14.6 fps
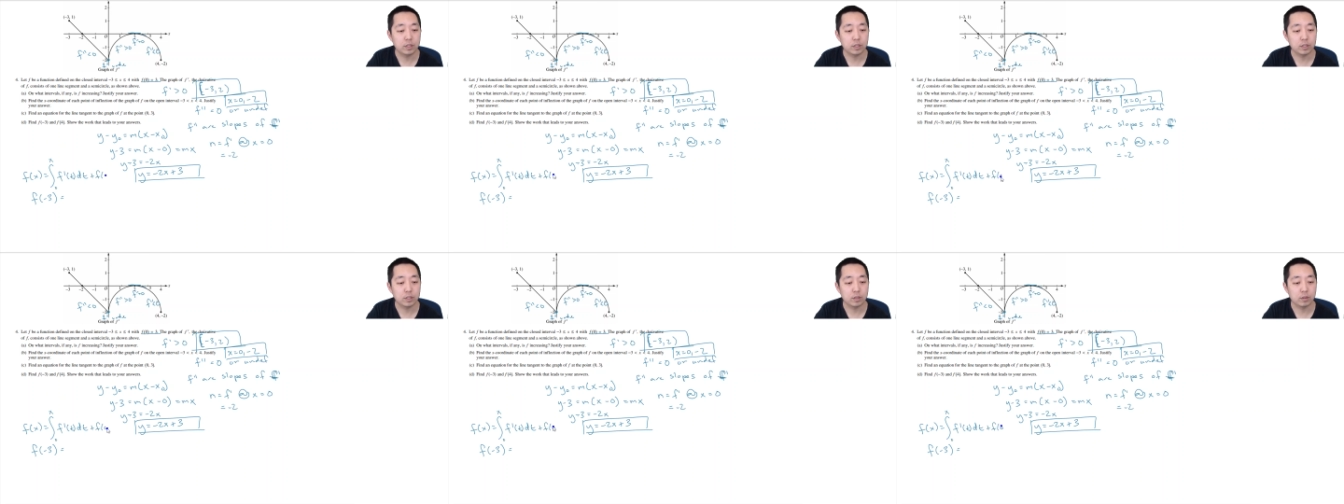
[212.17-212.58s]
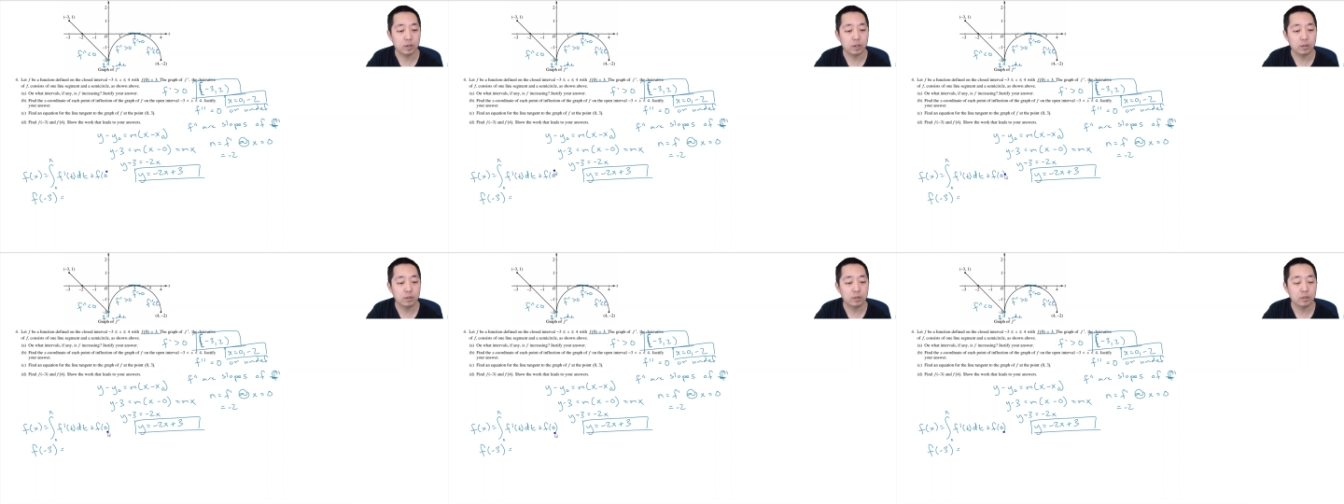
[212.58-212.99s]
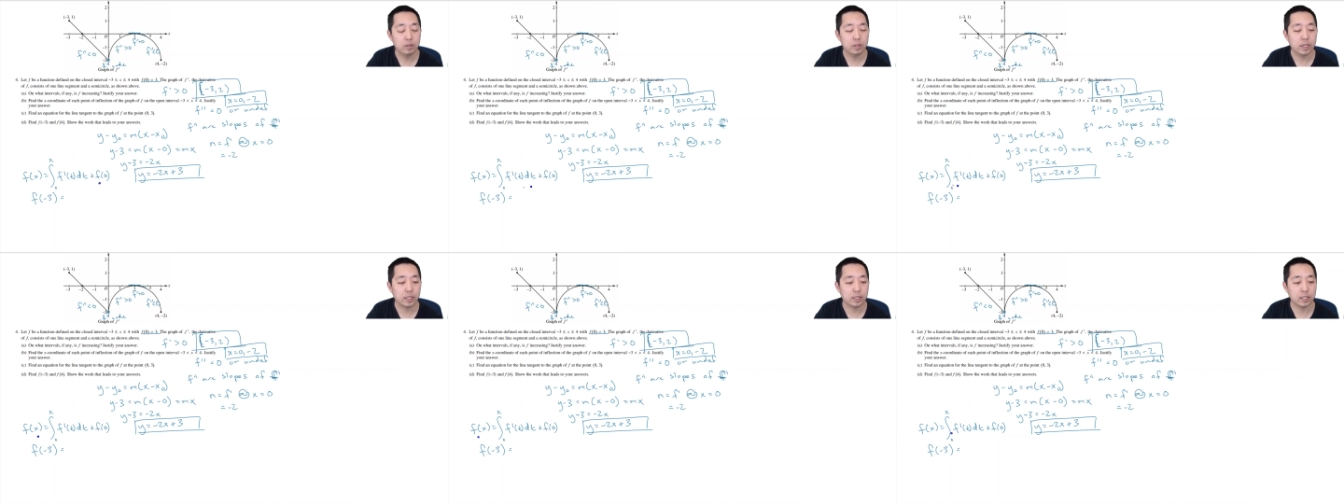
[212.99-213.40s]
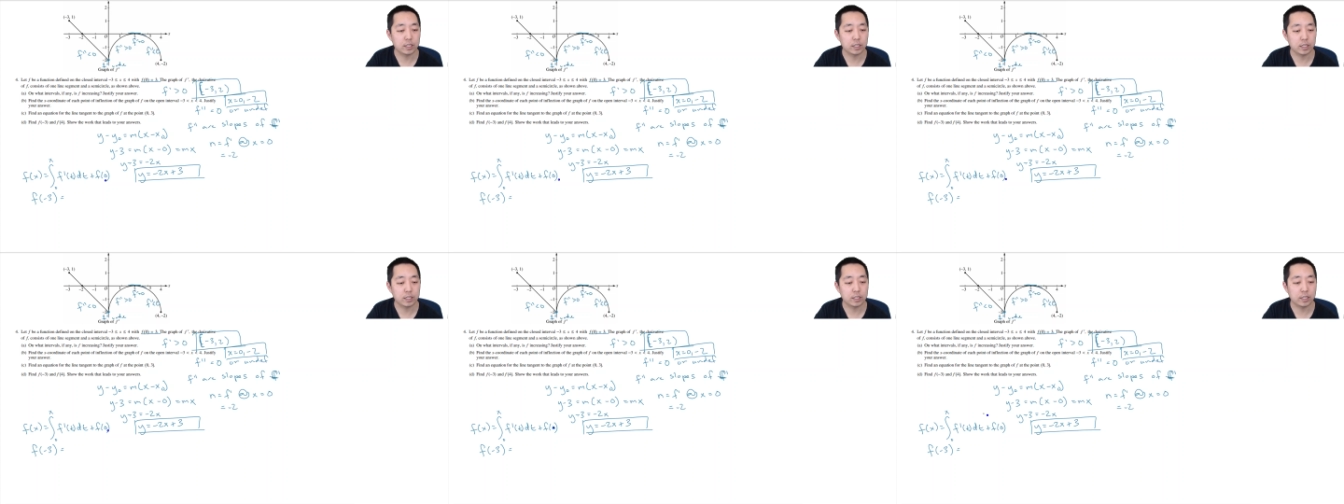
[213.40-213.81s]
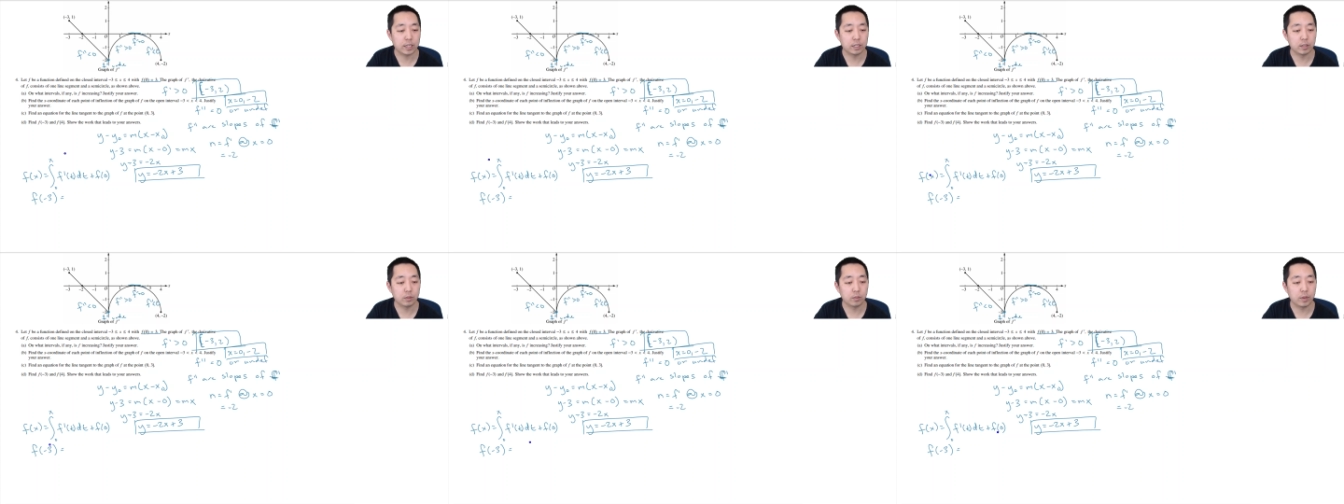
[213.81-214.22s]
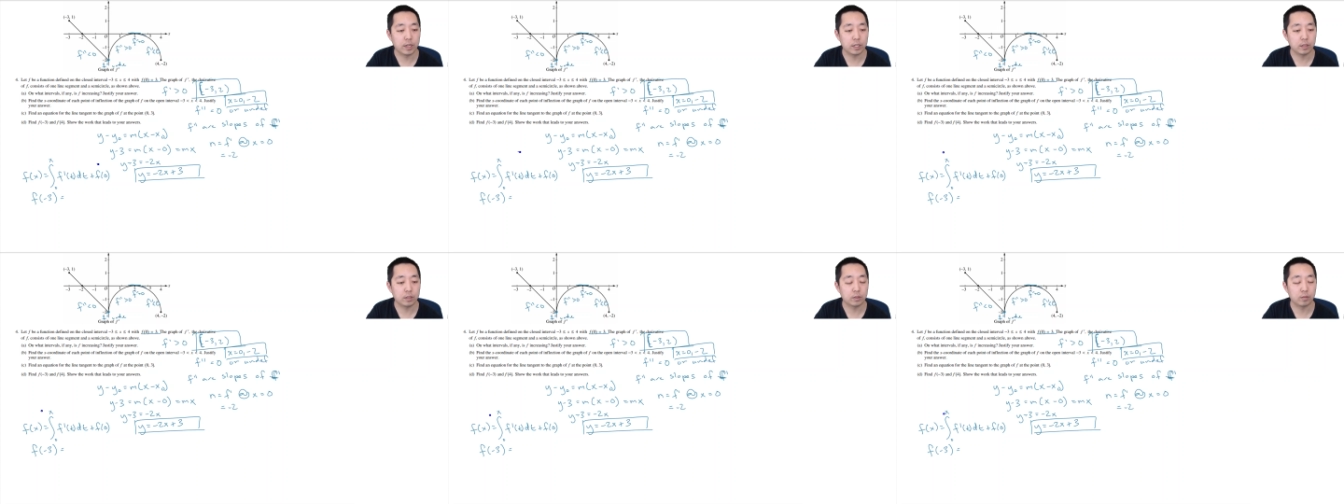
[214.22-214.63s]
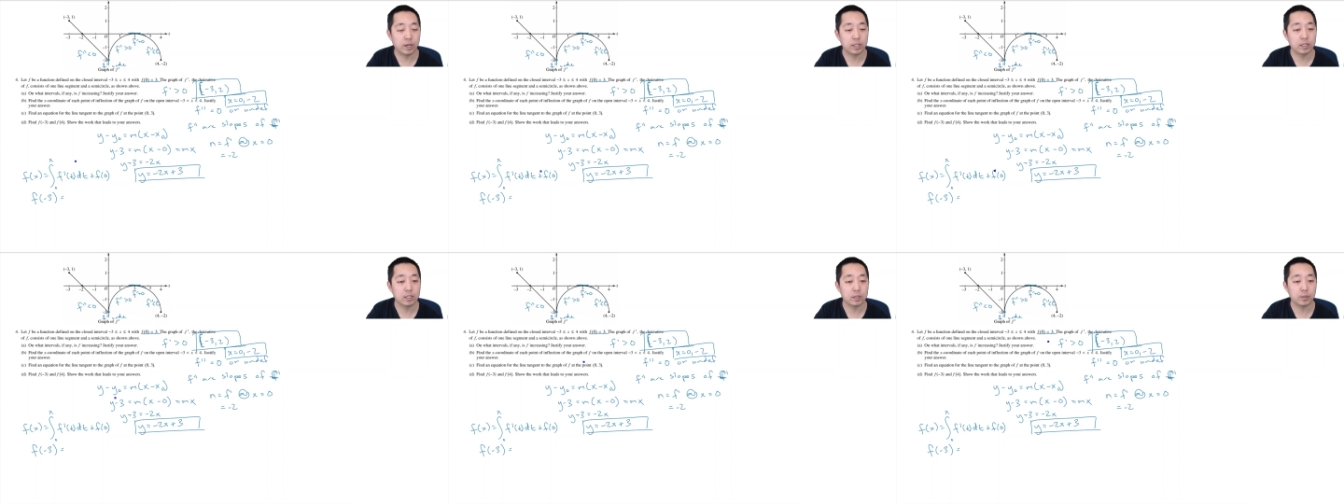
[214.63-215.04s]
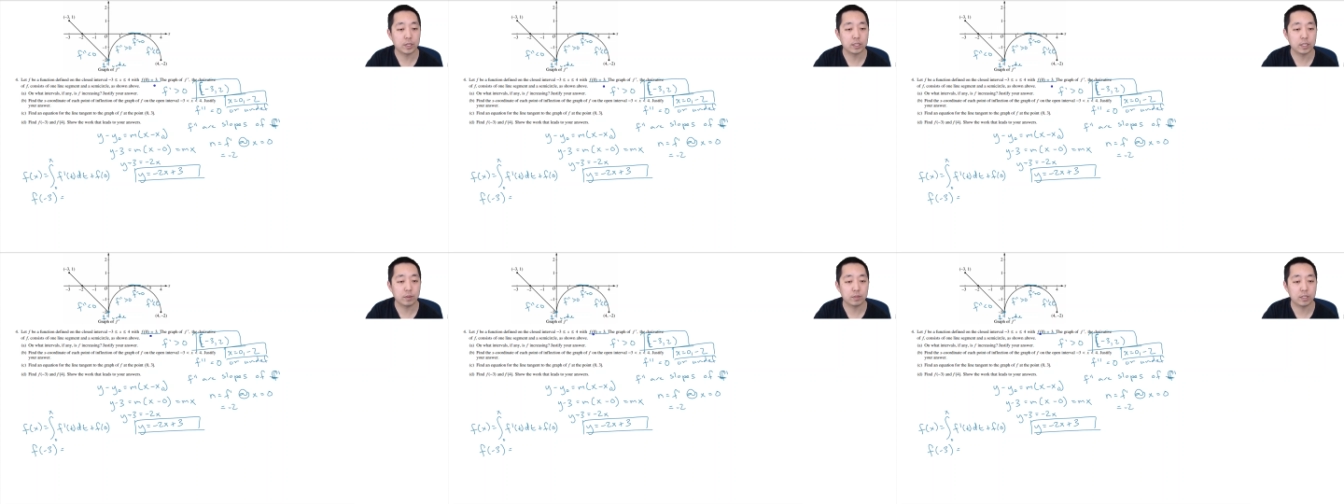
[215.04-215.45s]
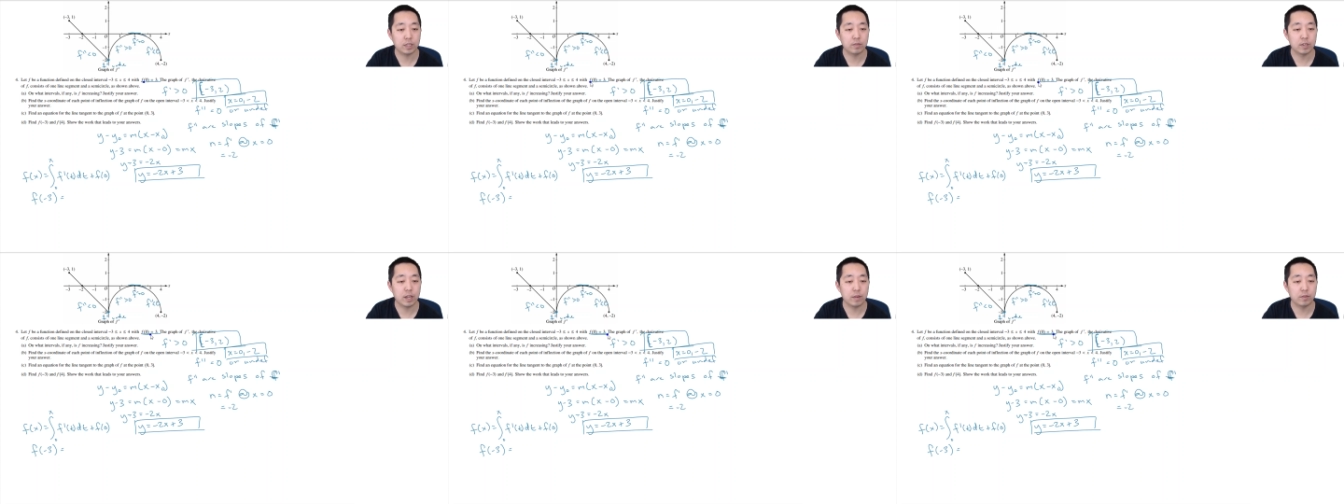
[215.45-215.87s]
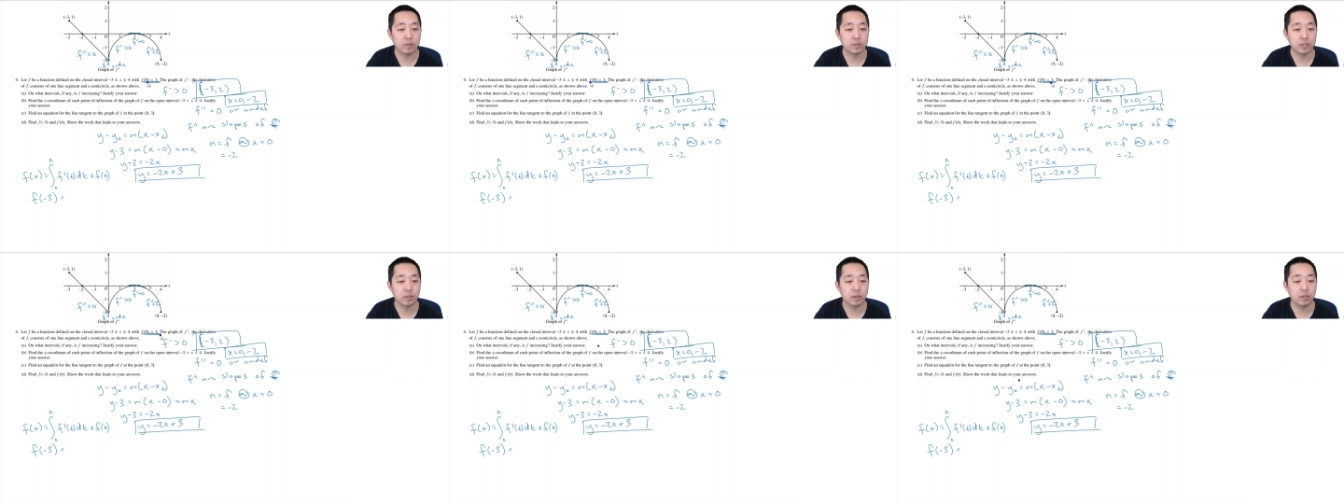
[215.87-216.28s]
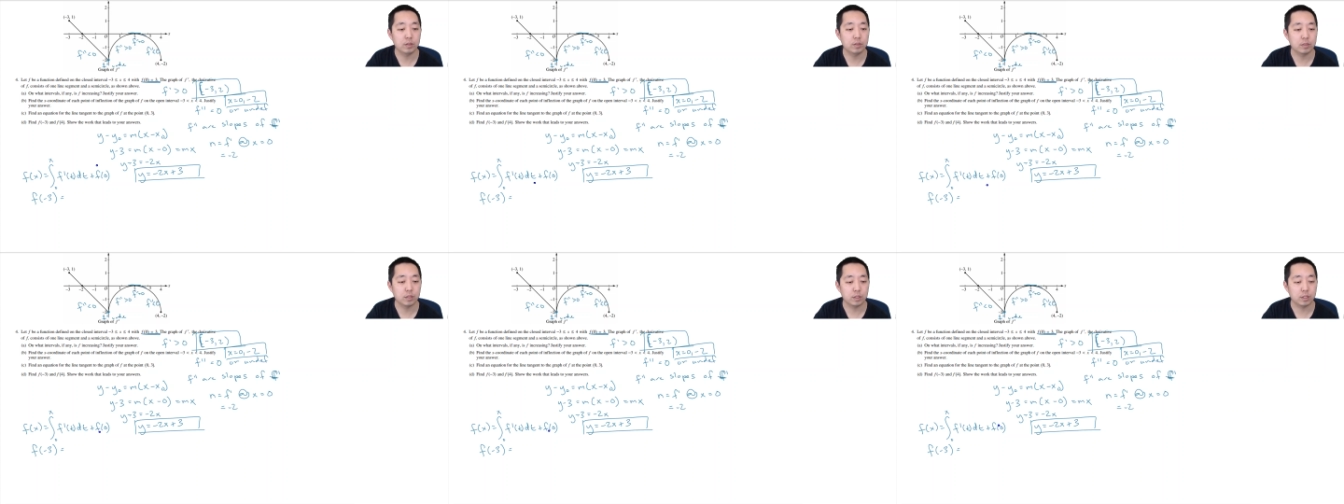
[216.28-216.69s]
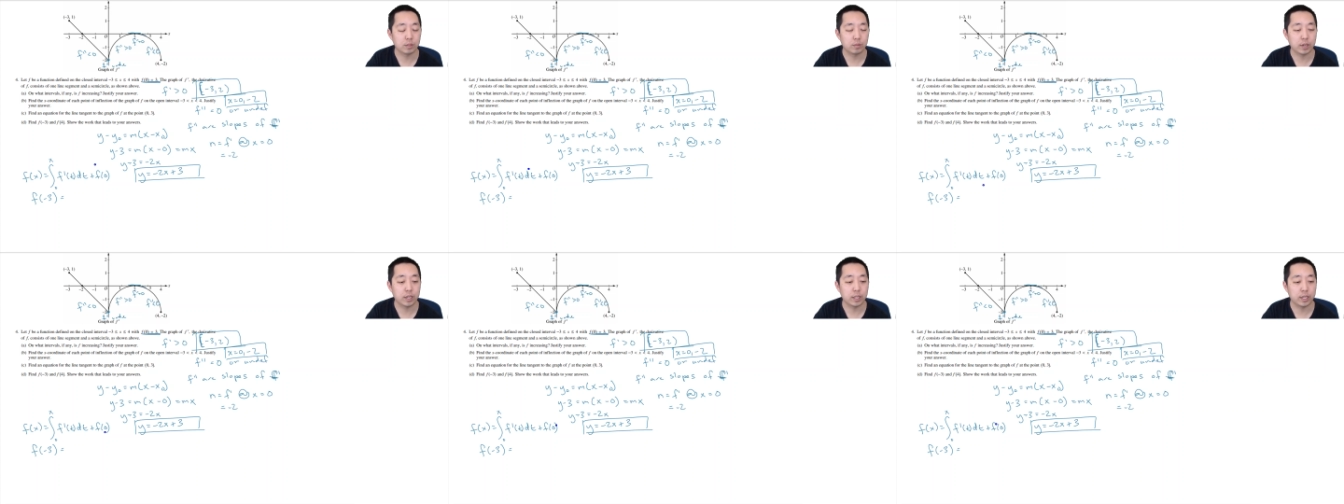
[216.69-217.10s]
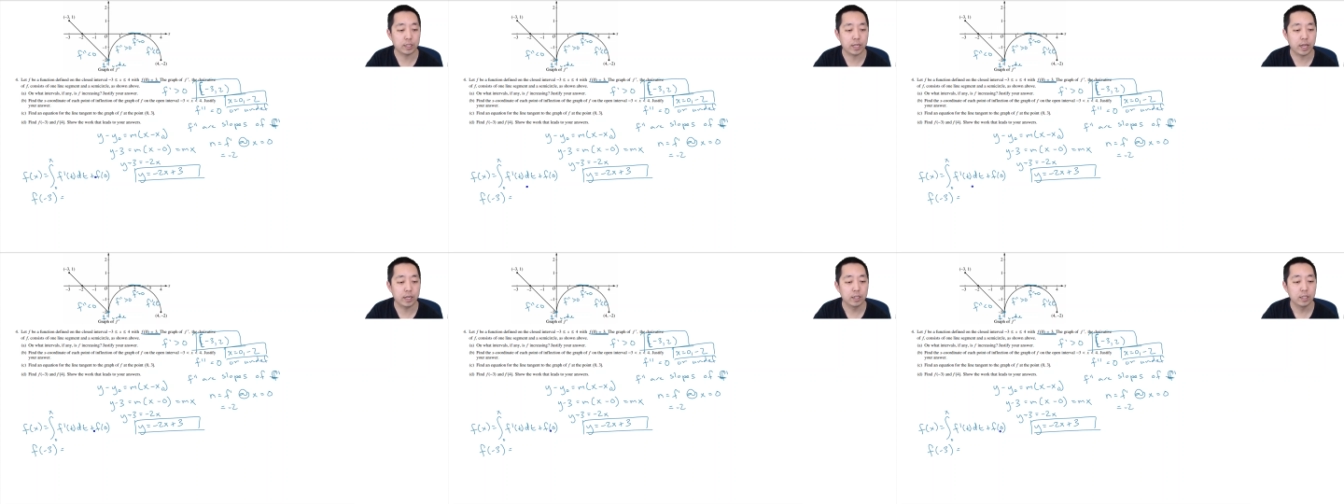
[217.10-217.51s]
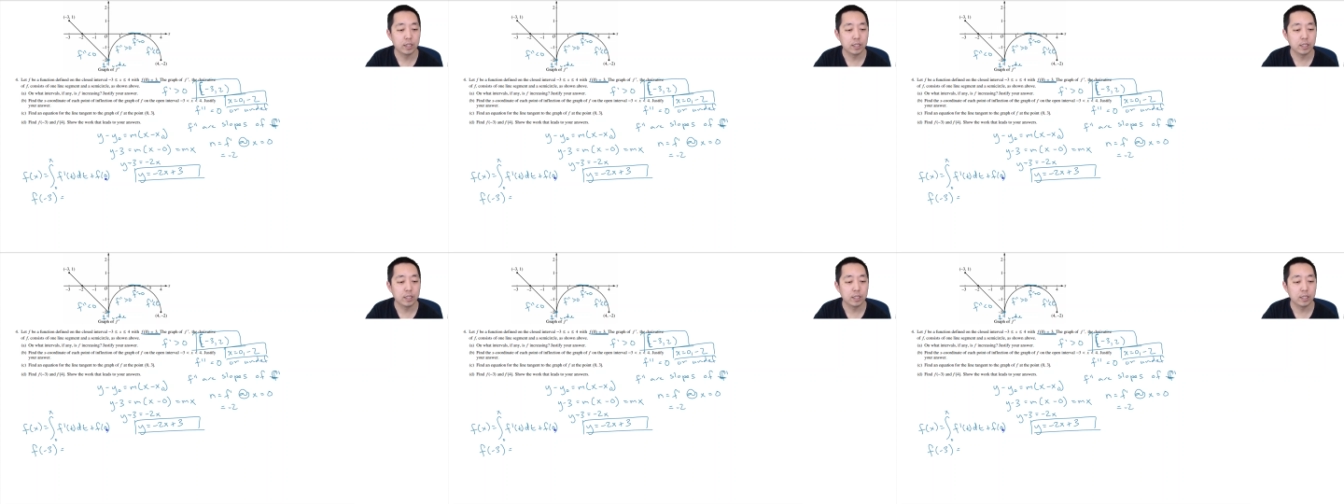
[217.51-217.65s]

0. Like this is a standard way you could write this because I was given f of 0, so you can write it like that.